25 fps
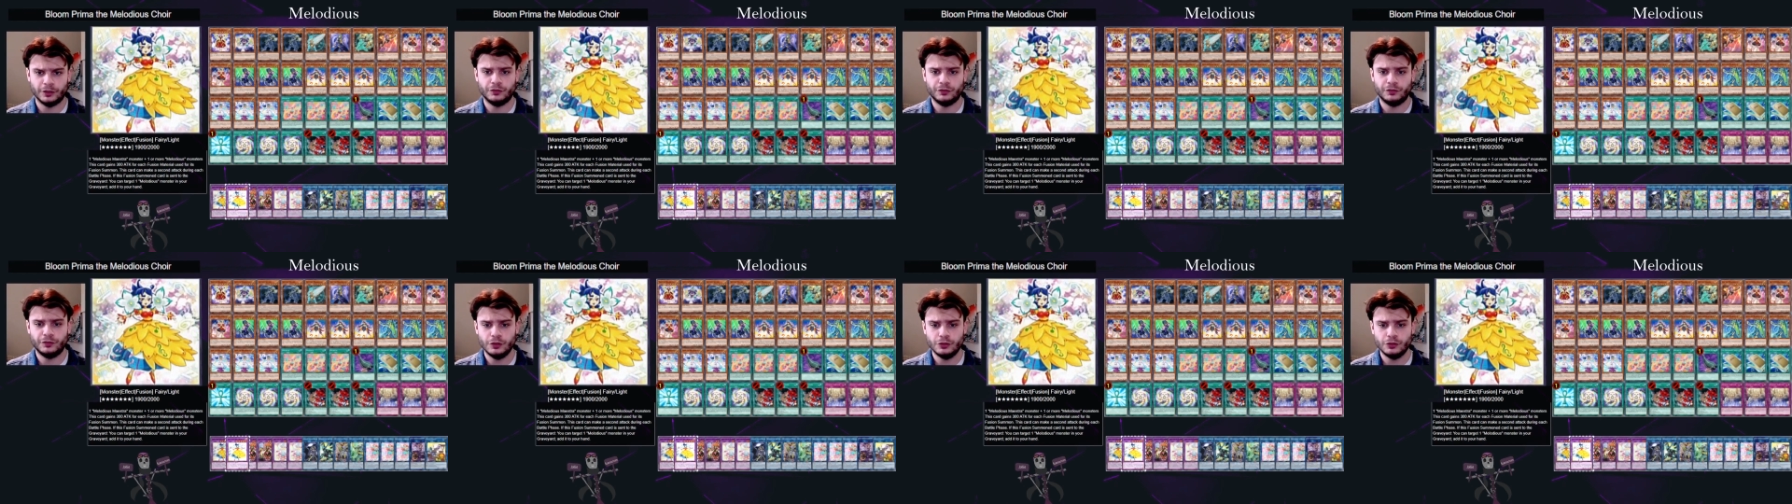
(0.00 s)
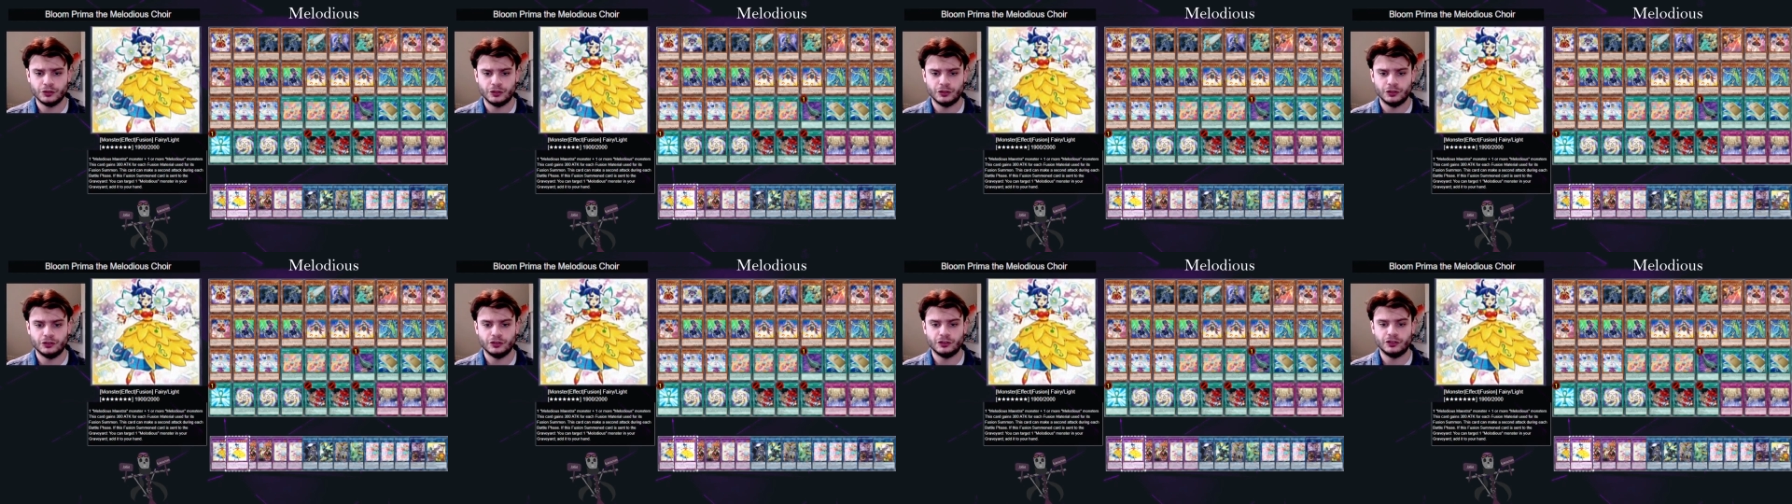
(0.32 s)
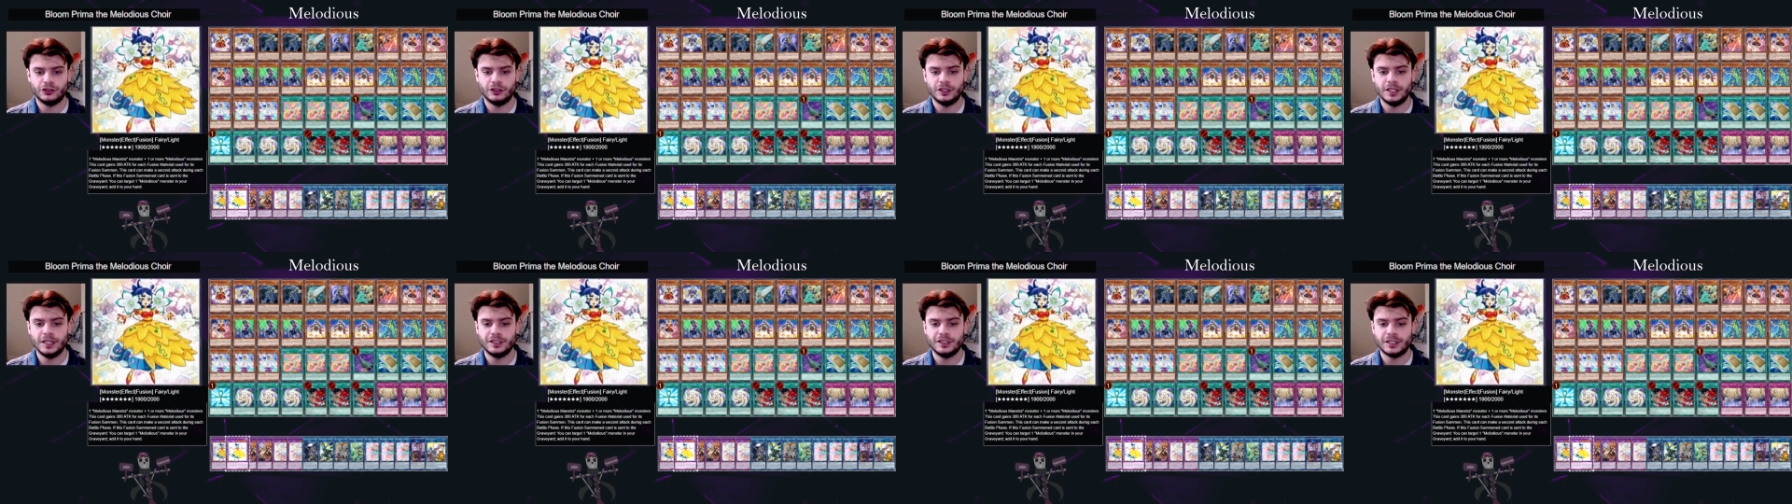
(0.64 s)
fusions
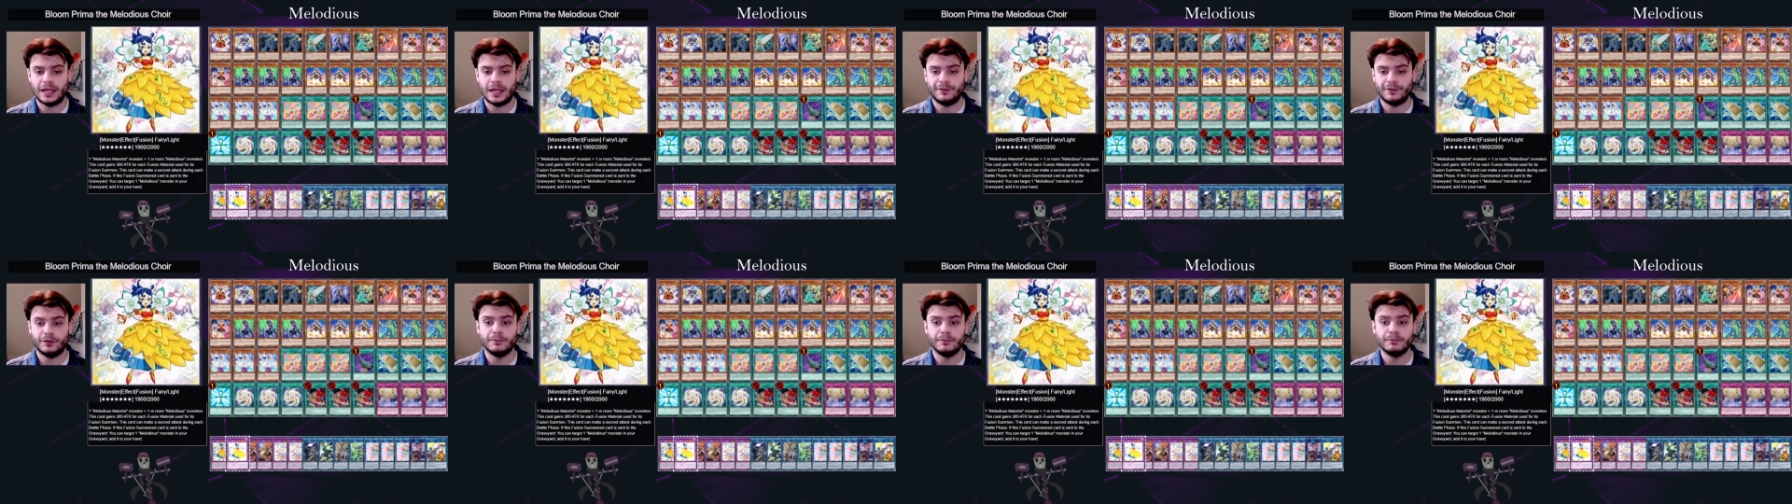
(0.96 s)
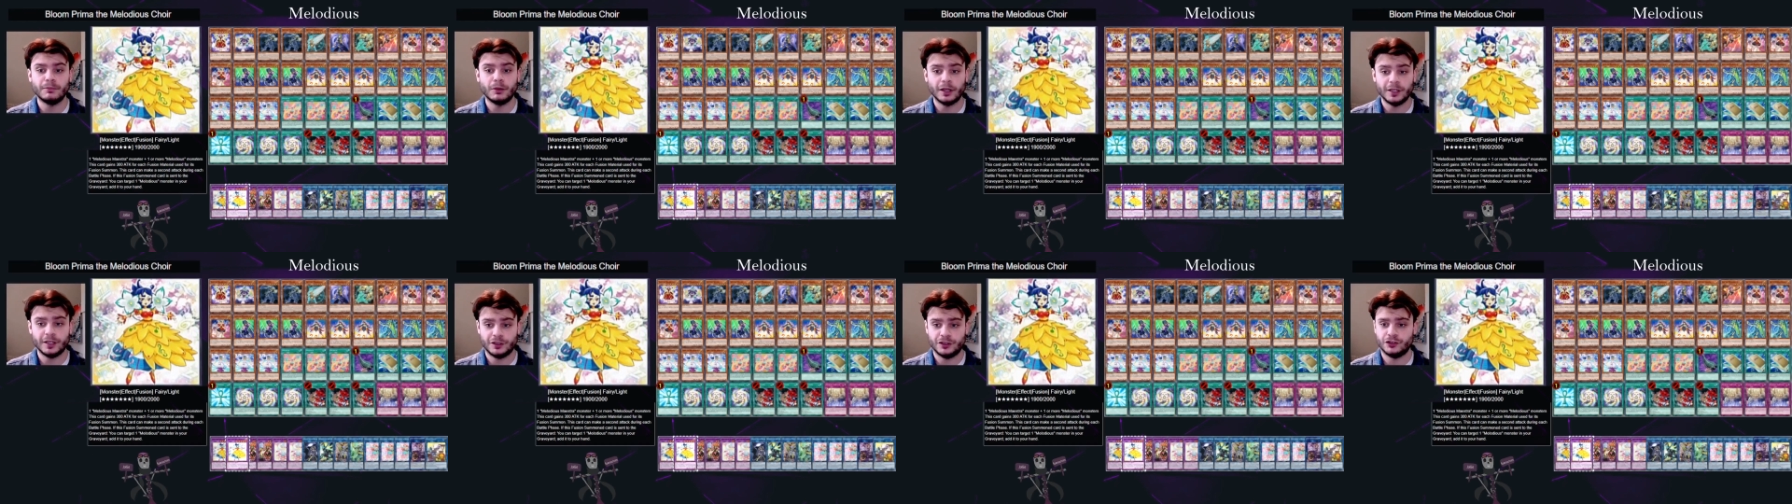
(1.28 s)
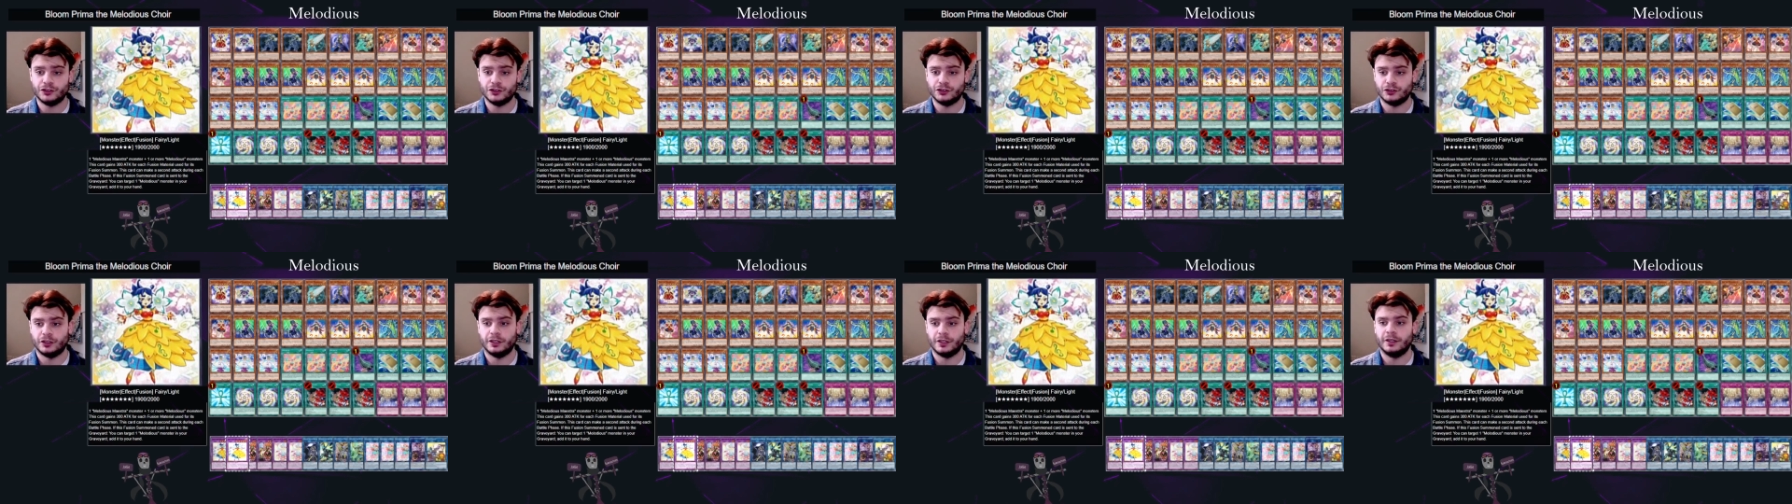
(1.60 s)
need to have a
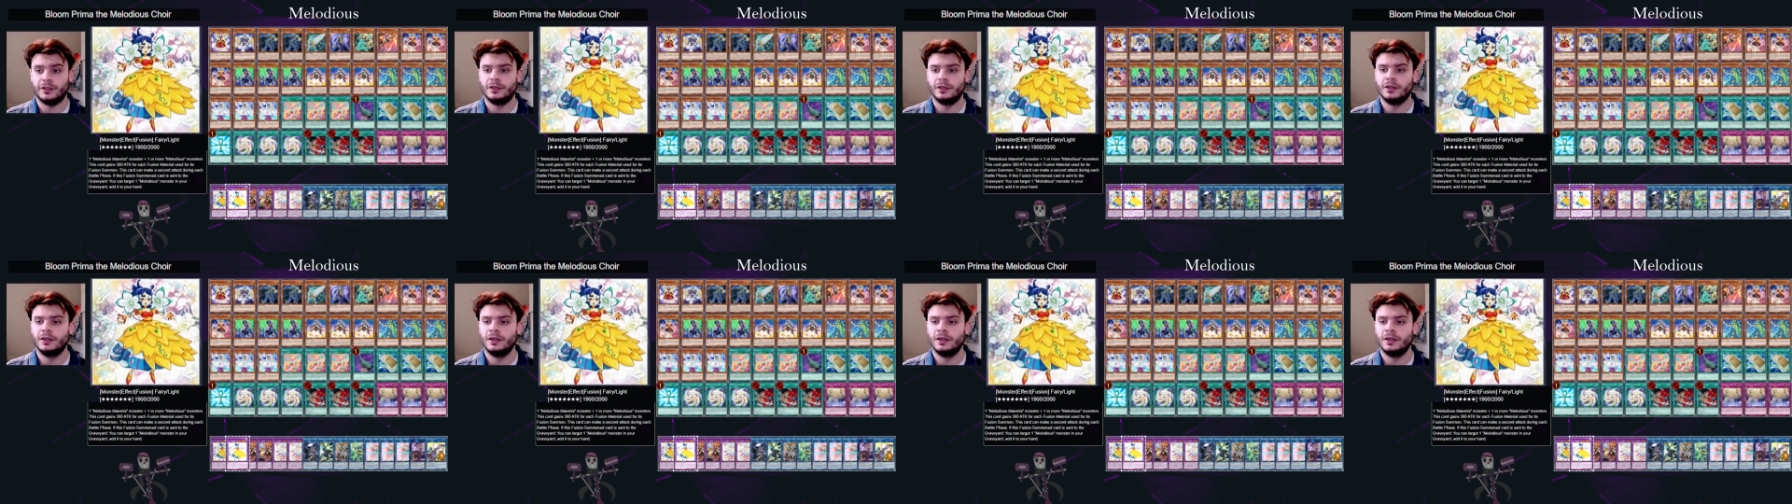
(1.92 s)
Maestra.